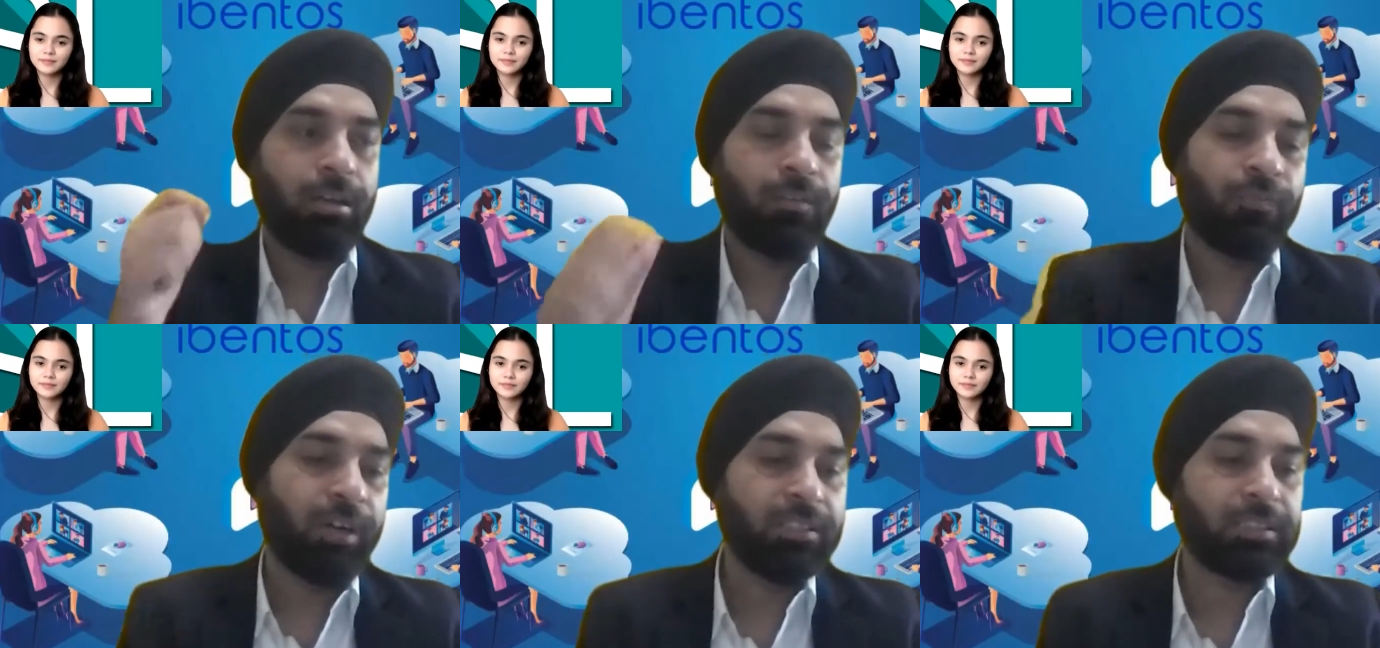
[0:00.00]

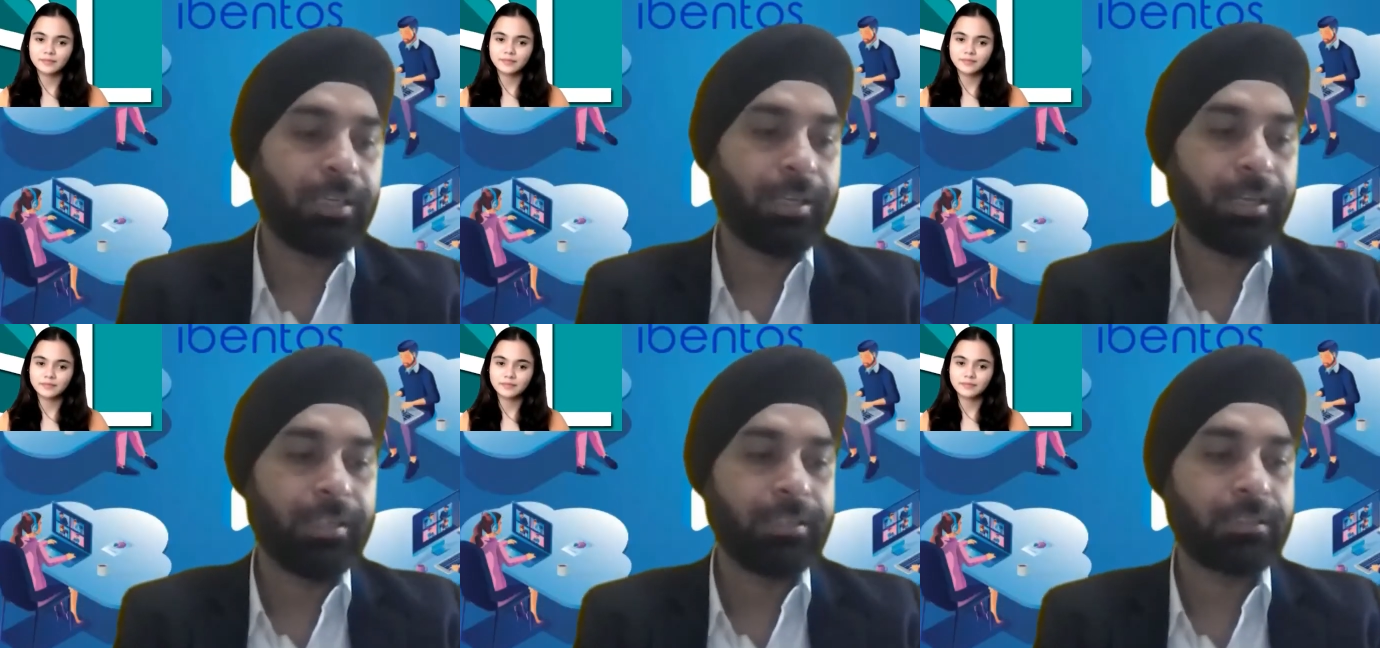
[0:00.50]
Speaker 1: first thing
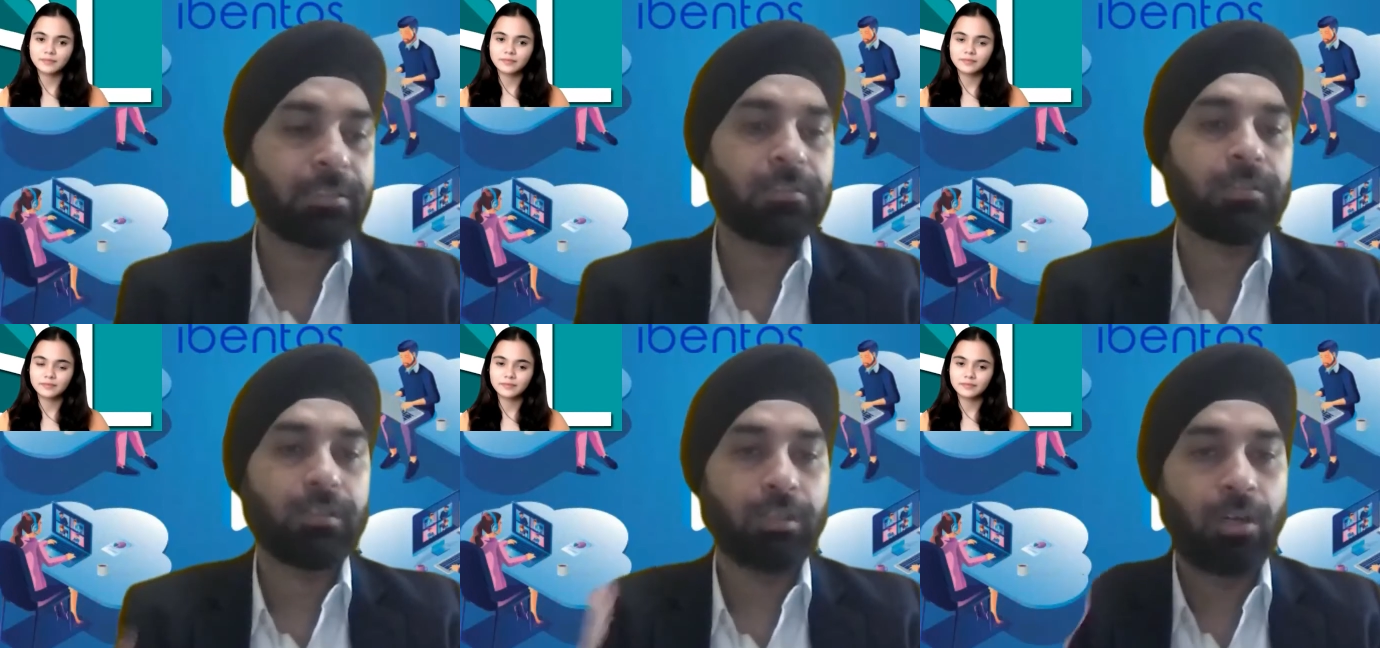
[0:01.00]
is
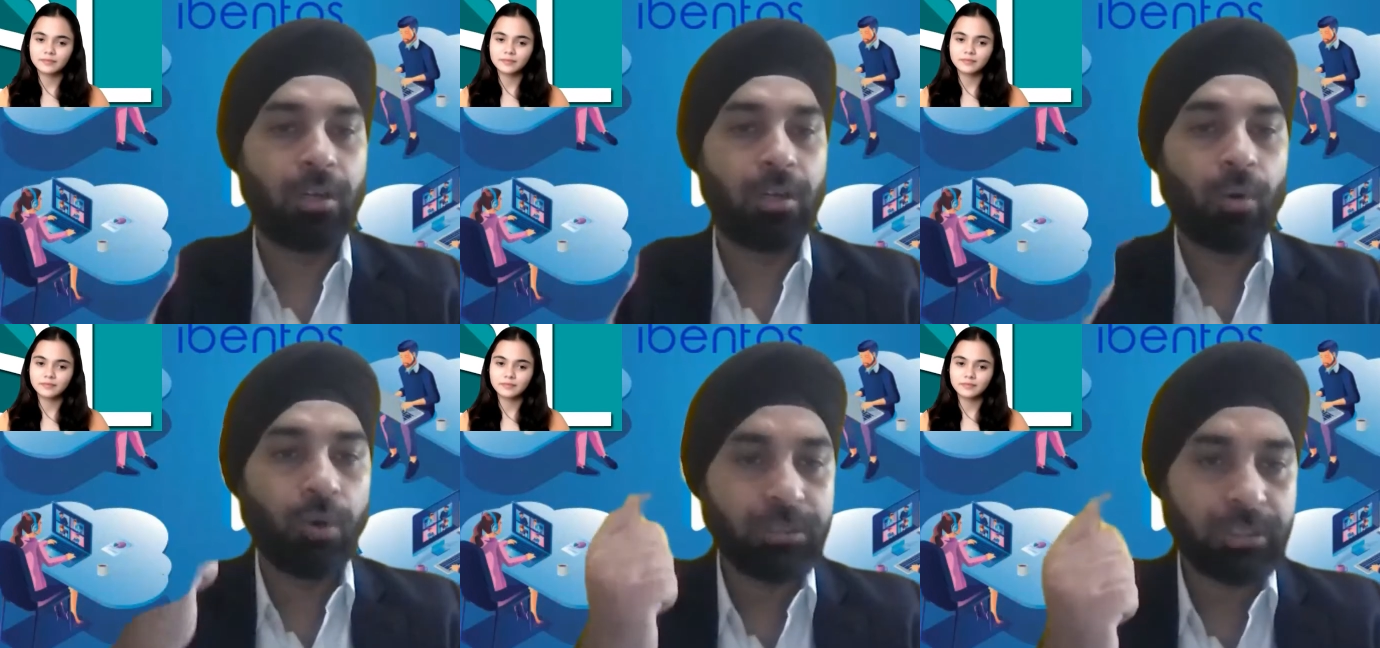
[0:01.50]

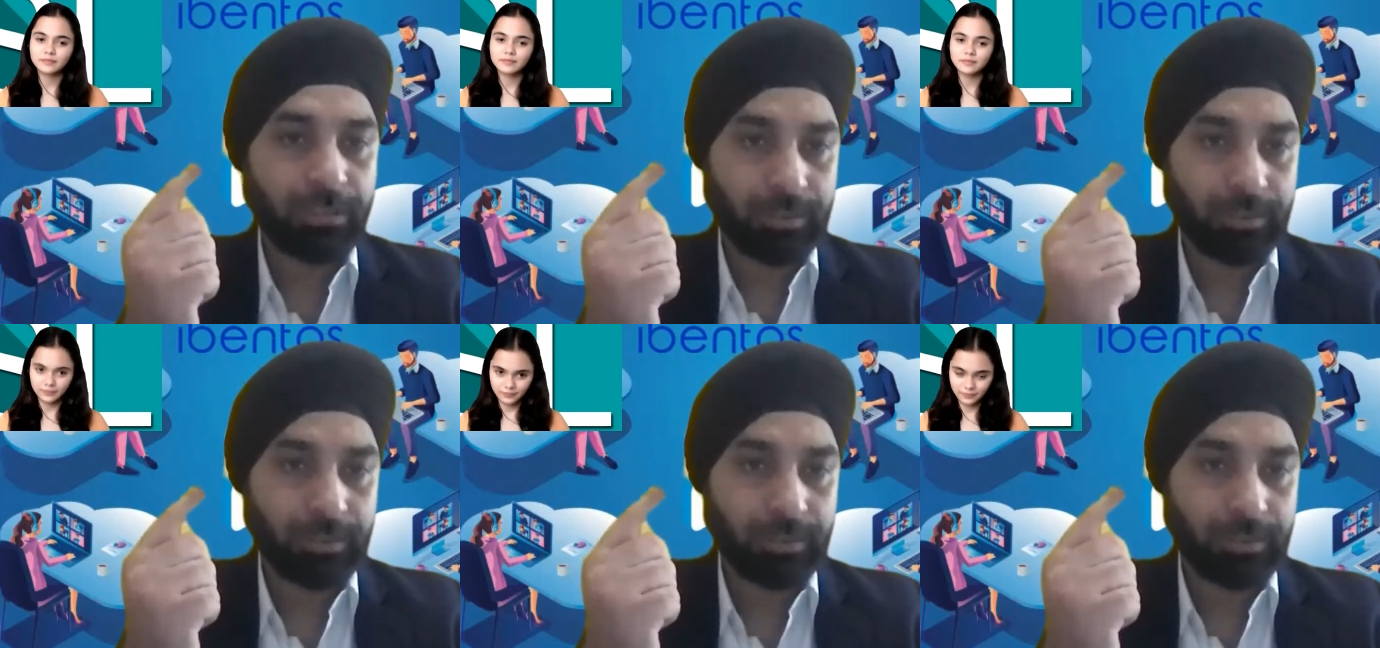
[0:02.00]
growth.
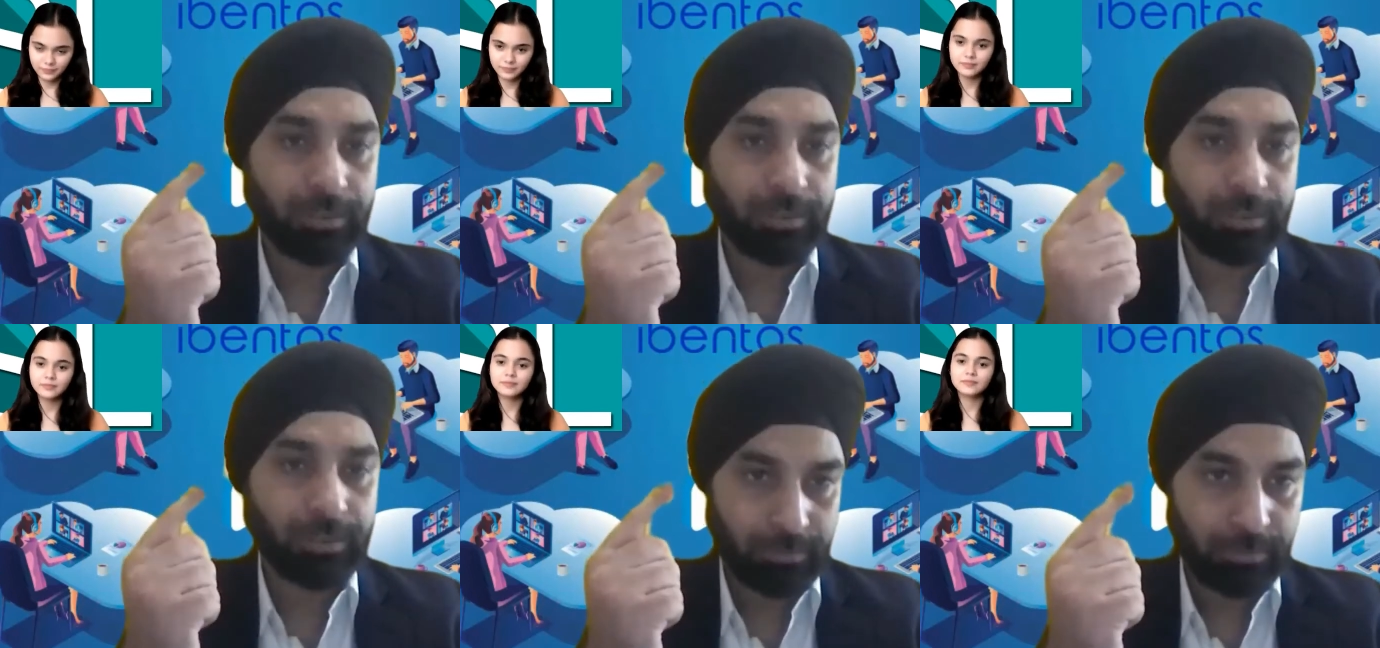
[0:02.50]
Mm-hmm.